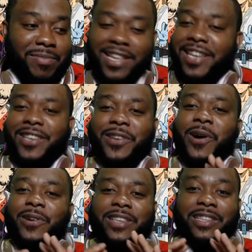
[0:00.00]
But you
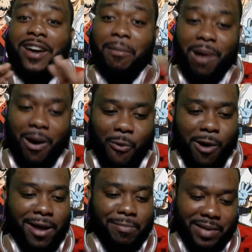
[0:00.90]
know, you talk about
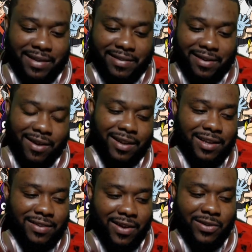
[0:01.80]
One Piece and all
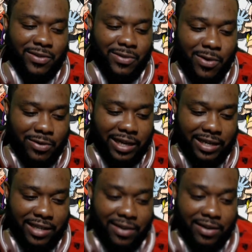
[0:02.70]
these other
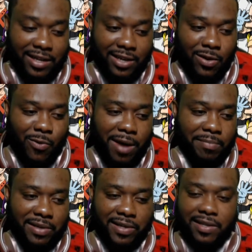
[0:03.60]
stories that are, you know,
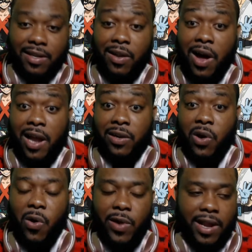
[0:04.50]
One Piece is still
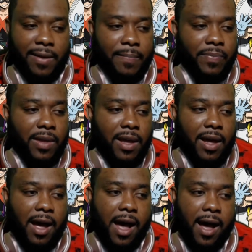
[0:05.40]
ongoing.
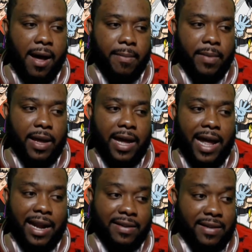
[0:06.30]
And
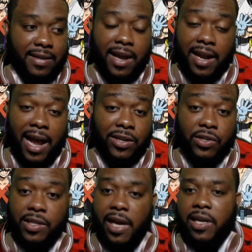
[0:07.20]
as I said, I
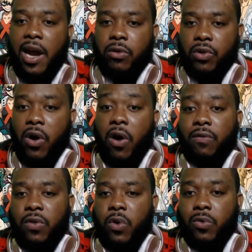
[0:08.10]
just take Naruto
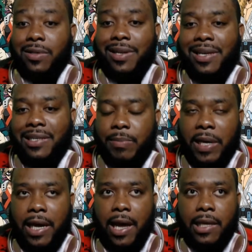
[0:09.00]
off those lists,
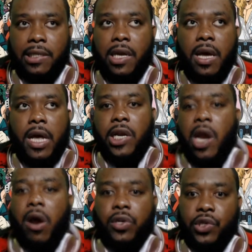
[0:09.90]
because
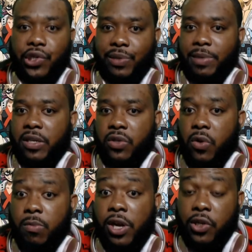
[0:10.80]
Naruto just means
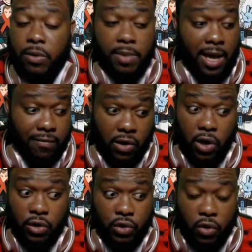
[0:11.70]
so much to me. I've
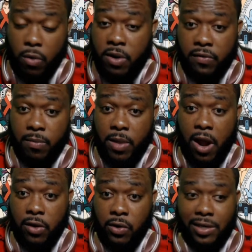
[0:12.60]
learned so much from
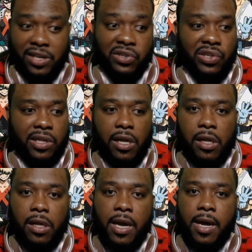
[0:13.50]
Naruto. There's
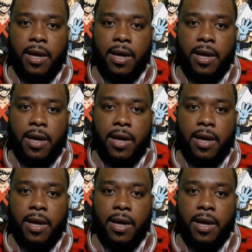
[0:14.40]
still,